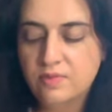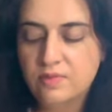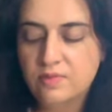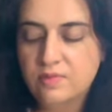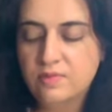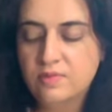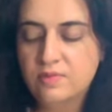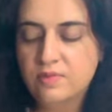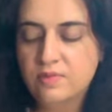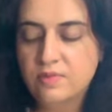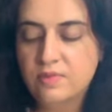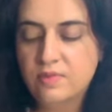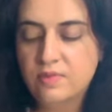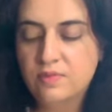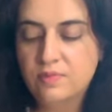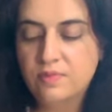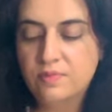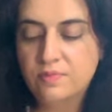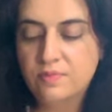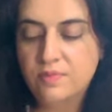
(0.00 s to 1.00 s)

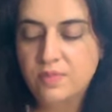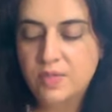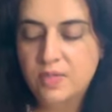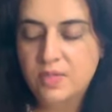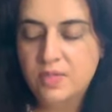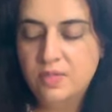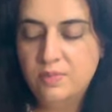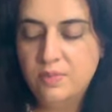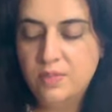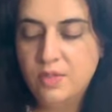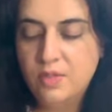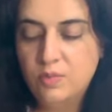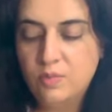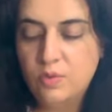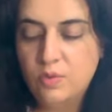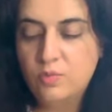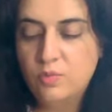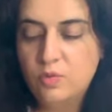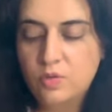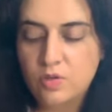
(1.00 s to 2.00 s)
Let me get
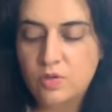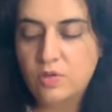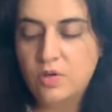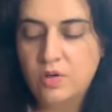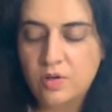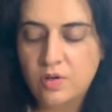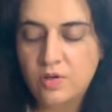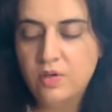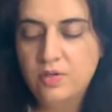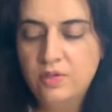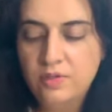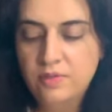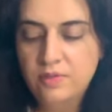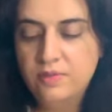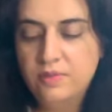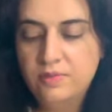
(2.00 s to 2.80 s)
one more card.